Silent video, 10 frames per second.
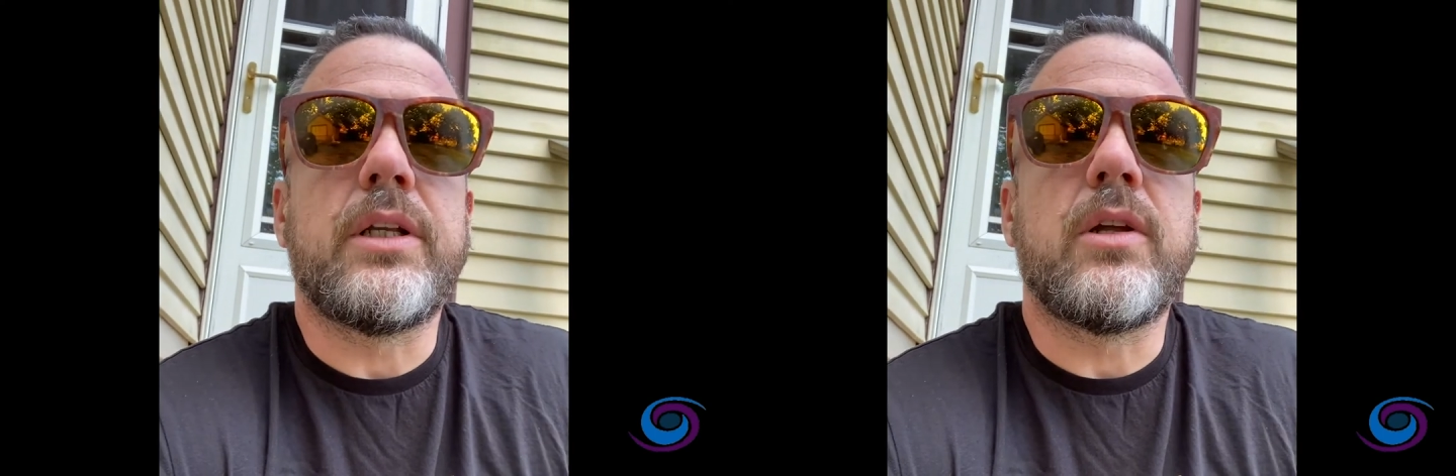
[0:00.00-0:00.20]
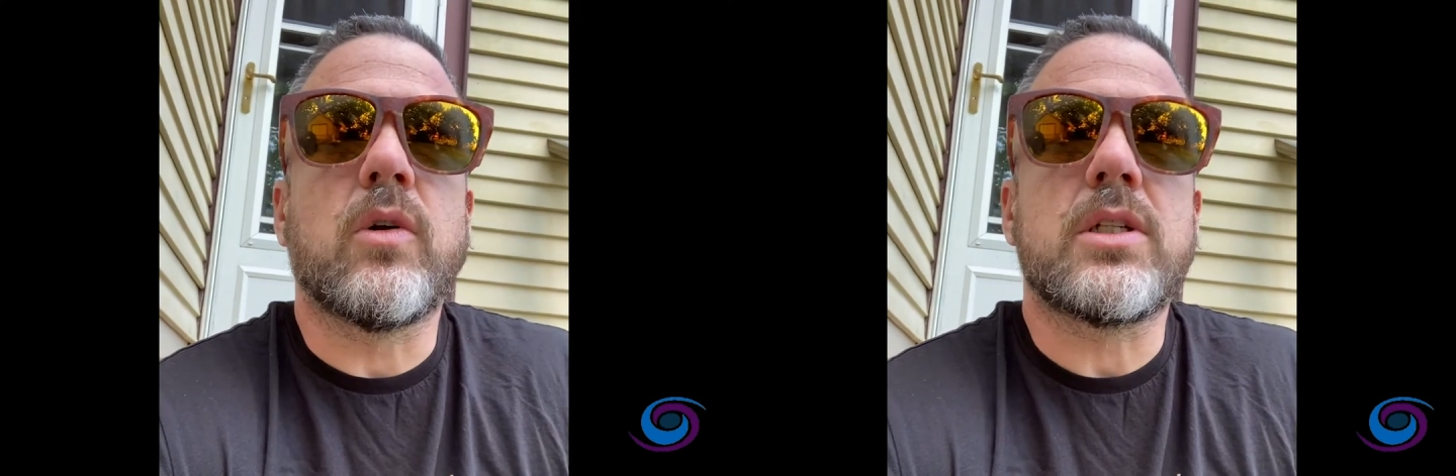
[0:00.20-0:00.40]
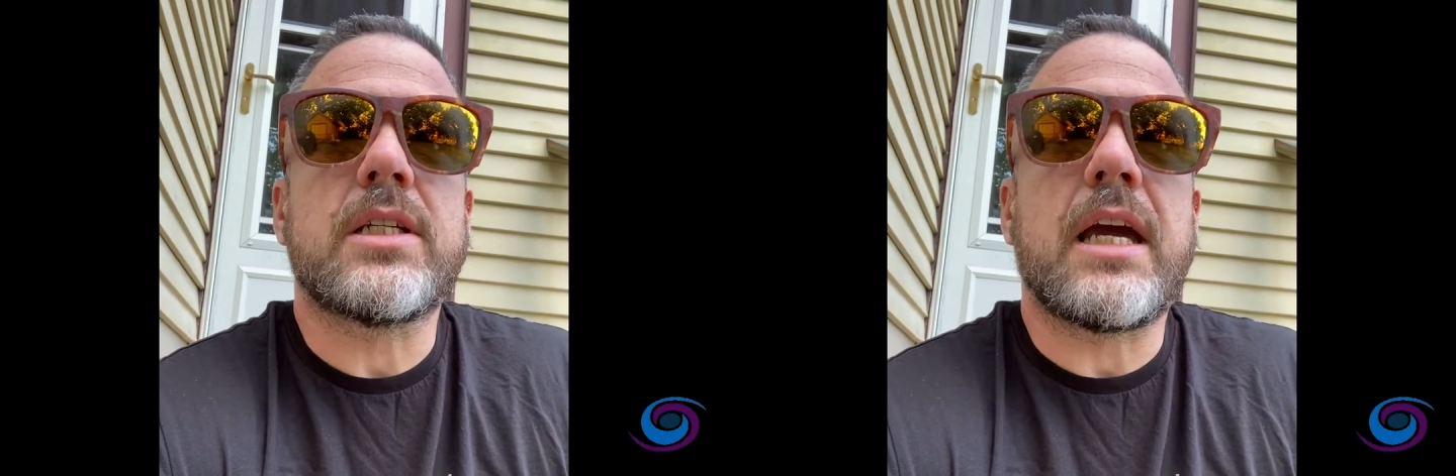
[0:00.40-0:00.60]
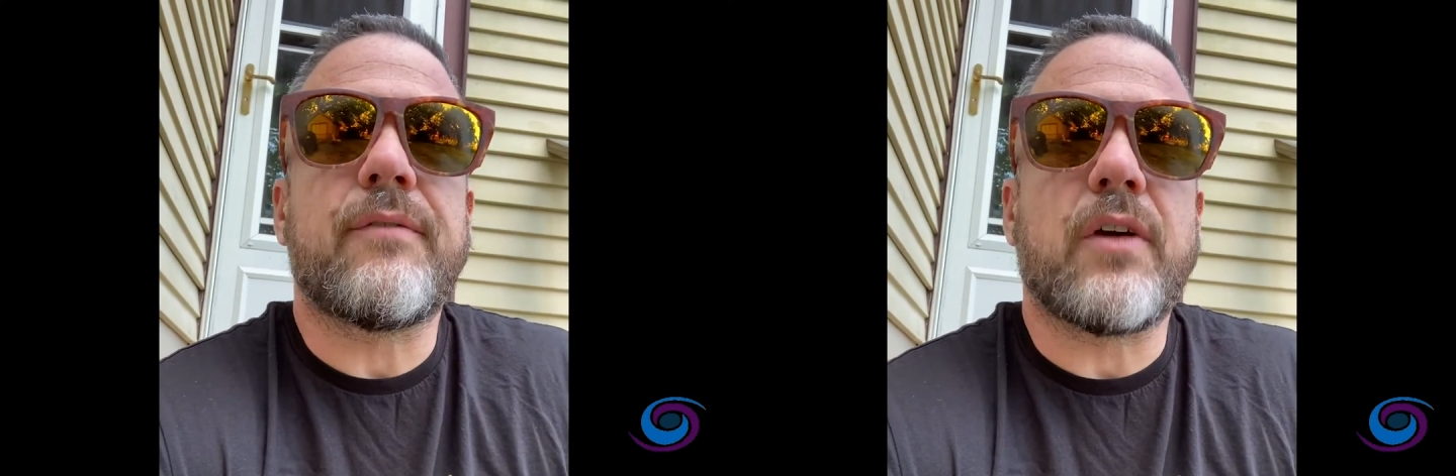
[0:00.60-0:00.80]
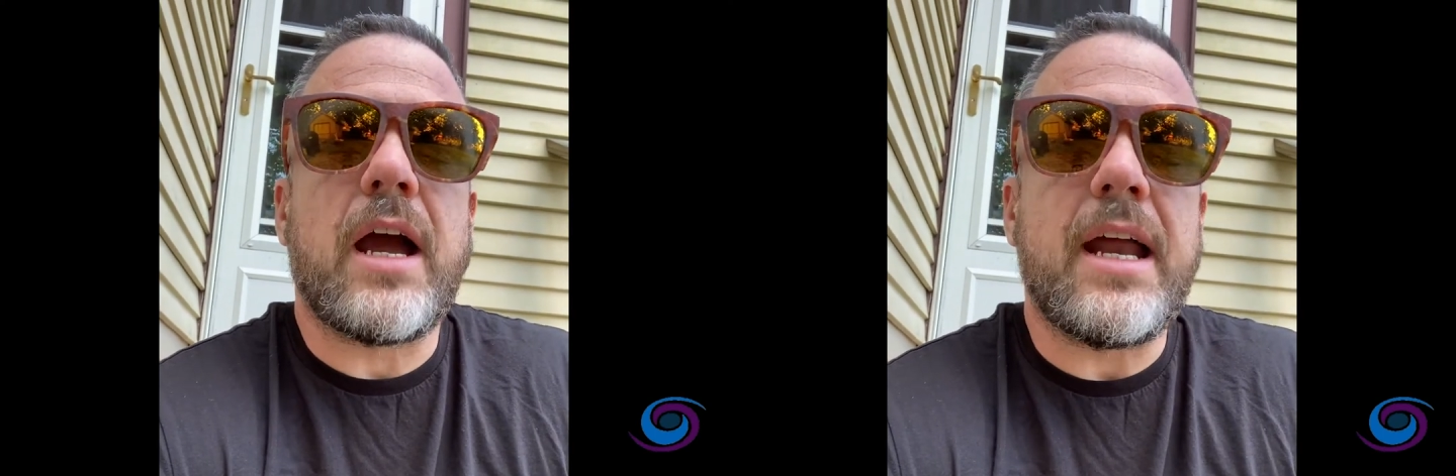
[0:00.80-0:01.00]
don't
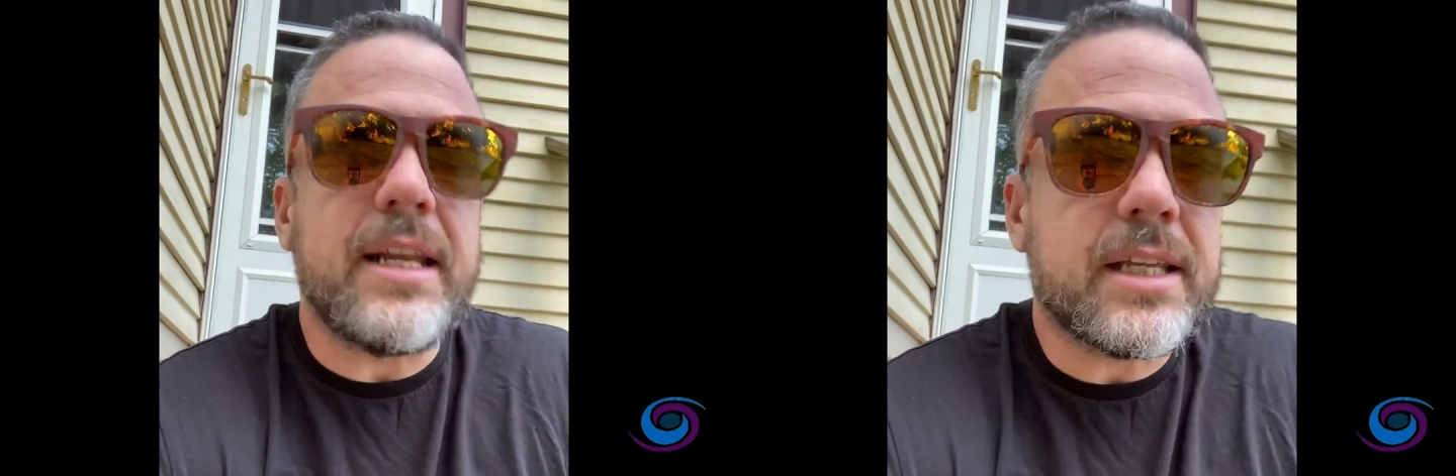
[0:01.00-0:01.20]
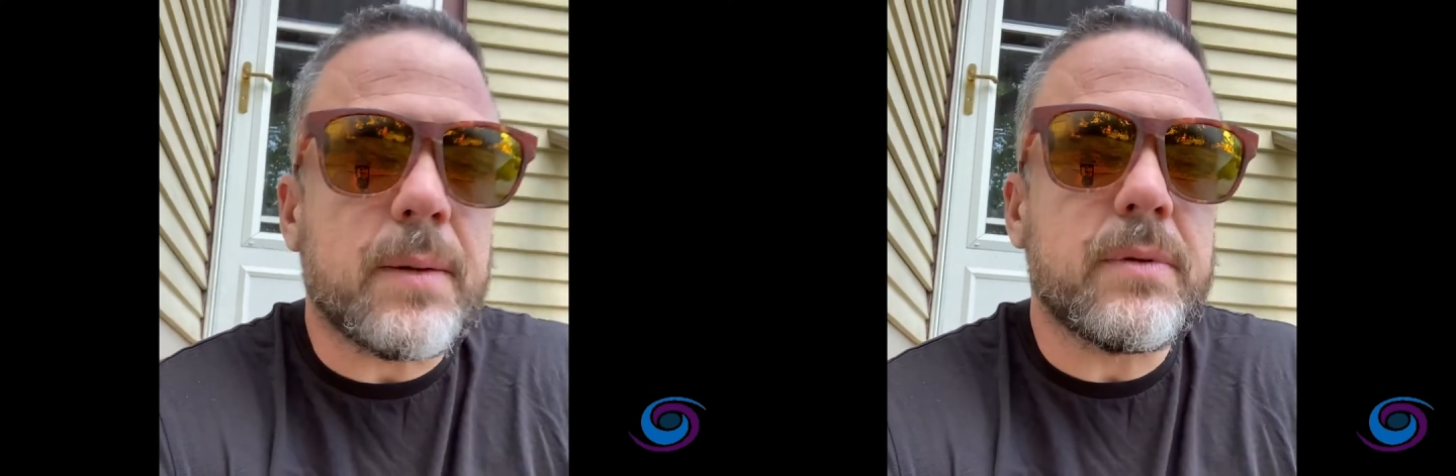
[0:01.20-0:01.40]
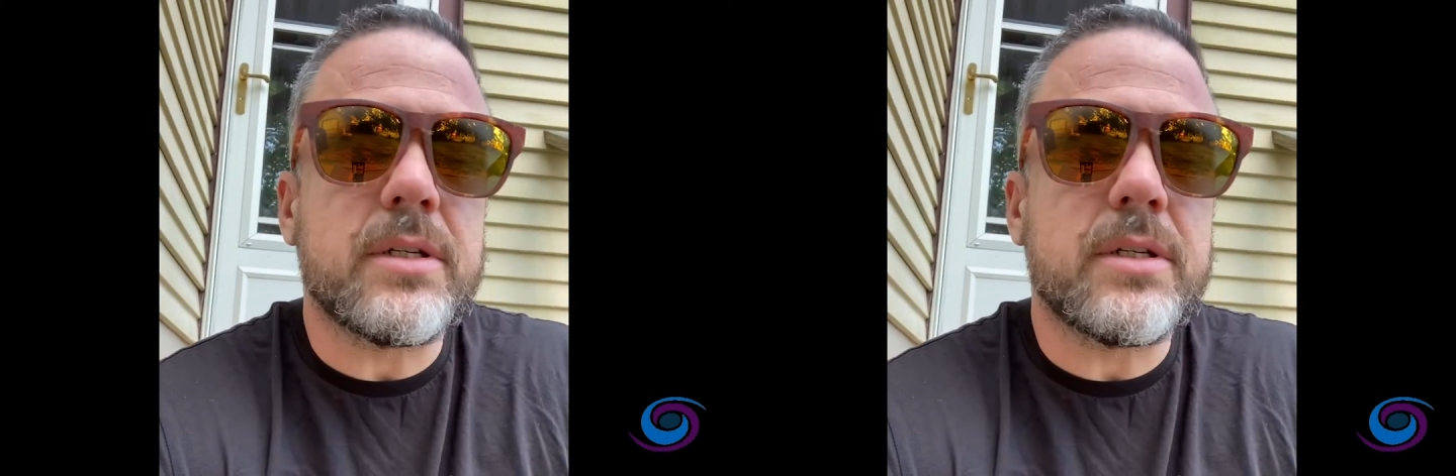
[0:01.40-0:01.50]
stand for any type of